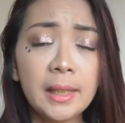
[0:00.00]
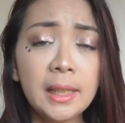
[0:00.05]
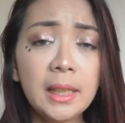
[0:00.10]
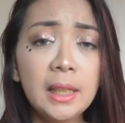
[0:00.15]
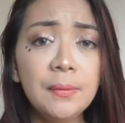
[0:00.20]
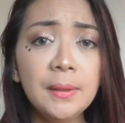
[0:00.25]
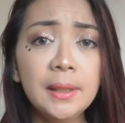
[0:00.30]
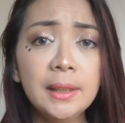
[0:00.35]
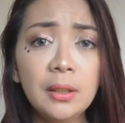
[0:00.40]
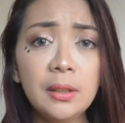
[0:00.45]

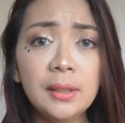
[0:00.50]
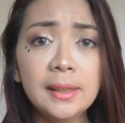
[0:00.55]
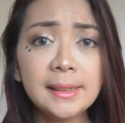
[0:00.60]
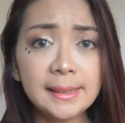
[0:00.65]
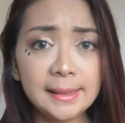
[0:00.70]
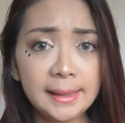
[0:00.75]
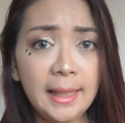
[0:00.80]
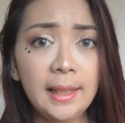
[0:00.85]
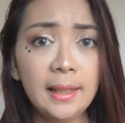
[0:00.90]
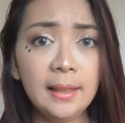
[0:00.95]
Even on
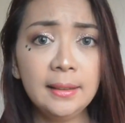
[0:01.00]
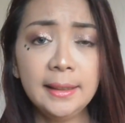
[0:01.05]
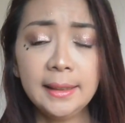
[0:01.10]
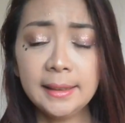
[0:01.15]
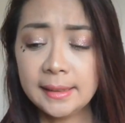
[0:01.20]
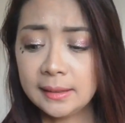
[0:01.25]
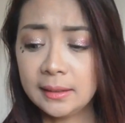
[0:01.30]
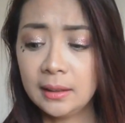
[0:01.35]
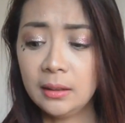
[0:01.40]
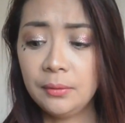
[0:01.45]
sale,
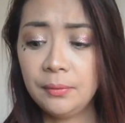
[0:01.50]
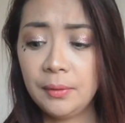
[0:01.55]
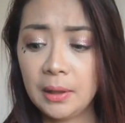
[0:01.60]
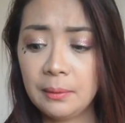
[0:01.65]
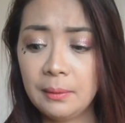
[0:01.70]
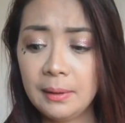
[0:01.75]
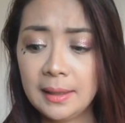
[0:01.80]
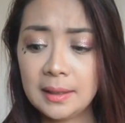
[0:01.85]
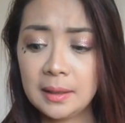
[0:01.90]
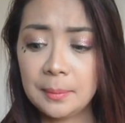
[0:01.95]
it's still
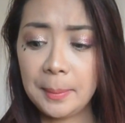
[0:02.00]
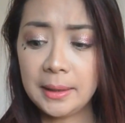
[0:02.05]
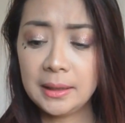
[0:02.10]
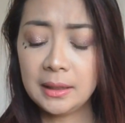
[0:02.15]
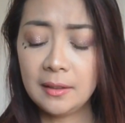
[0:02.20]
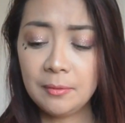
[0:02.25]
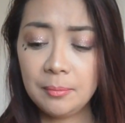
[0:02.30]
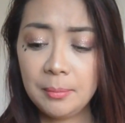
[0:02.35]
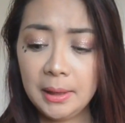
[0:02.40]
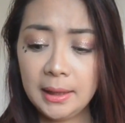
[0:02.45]
very
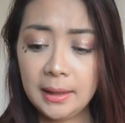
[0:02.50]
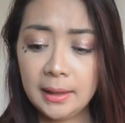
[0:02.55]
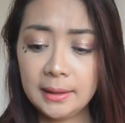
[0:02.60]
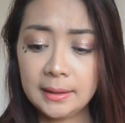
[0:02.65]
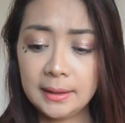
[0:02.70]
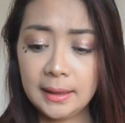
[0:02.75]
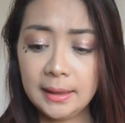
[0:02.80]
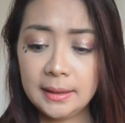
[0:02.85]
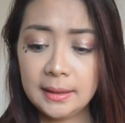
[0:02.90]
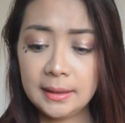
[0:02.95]
expensive
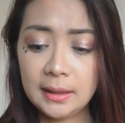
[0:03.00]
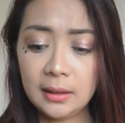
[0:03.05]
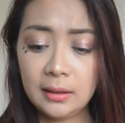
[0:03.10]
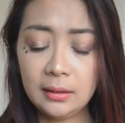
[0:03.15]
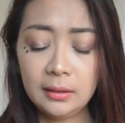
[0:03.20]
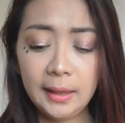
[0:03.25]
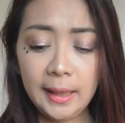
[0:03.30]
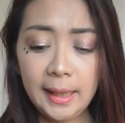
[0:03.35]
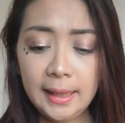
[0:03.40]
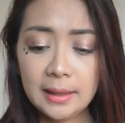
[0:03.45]
because it's a
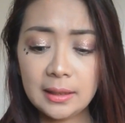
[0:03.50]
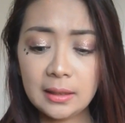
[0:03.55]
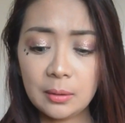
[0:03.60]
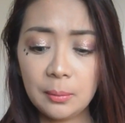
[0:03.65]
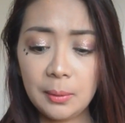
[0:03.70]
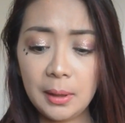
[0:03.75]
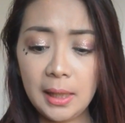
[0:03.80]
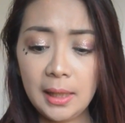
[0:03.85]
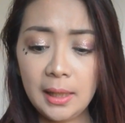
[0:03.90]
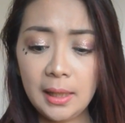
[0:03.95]
lace
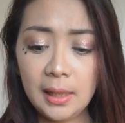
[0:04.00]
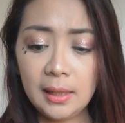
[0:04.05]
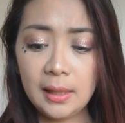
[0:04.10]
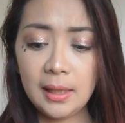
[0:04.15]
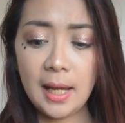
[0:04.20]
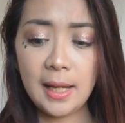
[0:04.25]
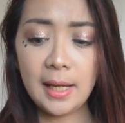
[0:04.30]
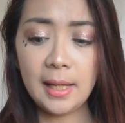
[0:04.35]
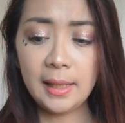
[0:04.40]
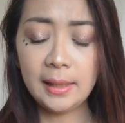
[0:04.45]
ring
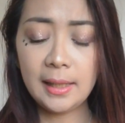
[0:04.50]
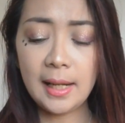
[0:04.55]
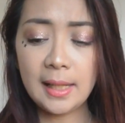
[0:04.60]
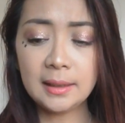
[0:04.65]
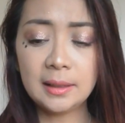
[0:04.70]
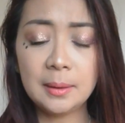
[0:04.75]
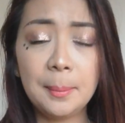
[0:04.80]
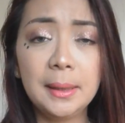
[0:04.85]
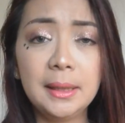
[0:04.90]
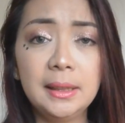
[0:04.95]
and it
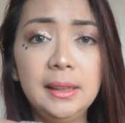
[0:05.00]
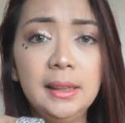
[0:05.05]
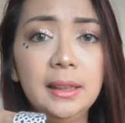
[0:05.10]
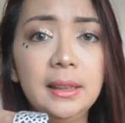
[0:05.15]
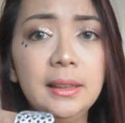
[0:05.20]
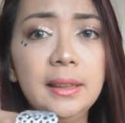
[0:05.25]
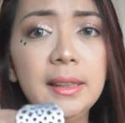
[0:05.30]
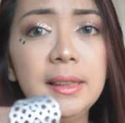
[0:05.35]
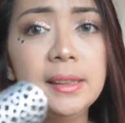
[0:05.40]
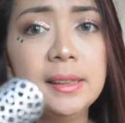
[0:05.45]
has
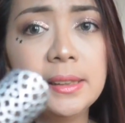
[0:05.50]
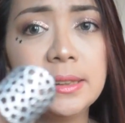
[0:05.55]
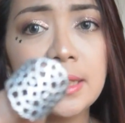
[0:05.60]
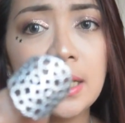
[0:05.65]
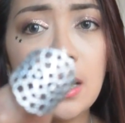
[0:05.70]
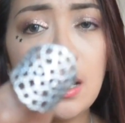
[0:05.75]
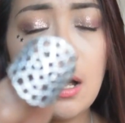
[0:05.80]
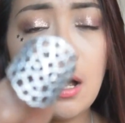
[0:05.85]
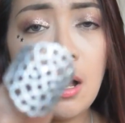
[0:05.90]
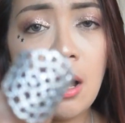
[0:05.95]
bazillions
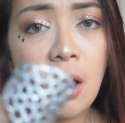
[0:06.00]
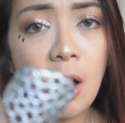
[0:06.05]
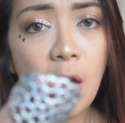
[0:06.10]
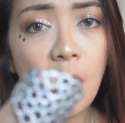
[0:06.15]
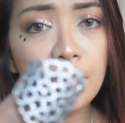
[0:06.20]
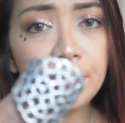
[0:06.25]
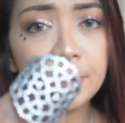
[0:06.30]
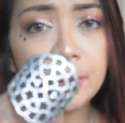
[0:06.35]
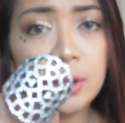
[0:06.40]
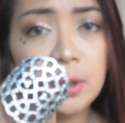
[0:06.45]

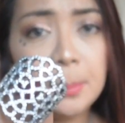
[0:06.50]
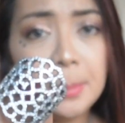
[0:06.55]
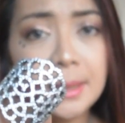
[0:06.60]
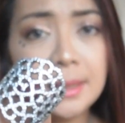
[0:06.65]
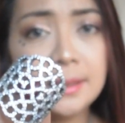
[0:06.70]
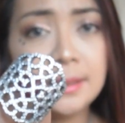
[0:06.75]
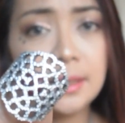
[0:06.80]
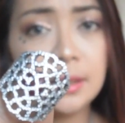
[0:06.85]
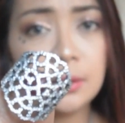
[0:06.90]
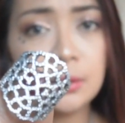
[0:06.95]
of cubic
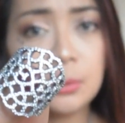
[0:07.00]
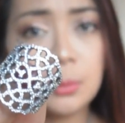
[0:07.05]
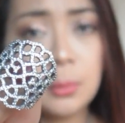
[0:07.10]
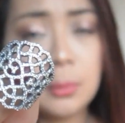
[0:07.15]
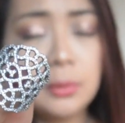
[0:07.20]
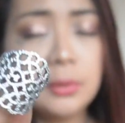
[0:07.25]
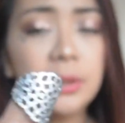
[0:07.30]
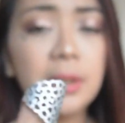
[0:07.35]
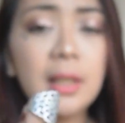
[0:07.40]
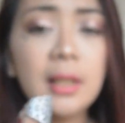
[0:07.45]

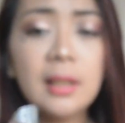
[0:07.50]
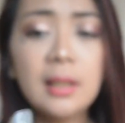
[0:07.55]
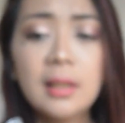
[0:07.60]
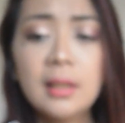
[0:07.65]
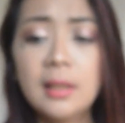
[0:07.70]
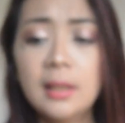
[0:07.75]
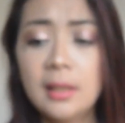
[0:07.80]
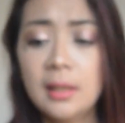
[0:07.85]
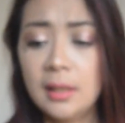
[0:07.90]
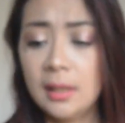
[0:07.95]
zirconia.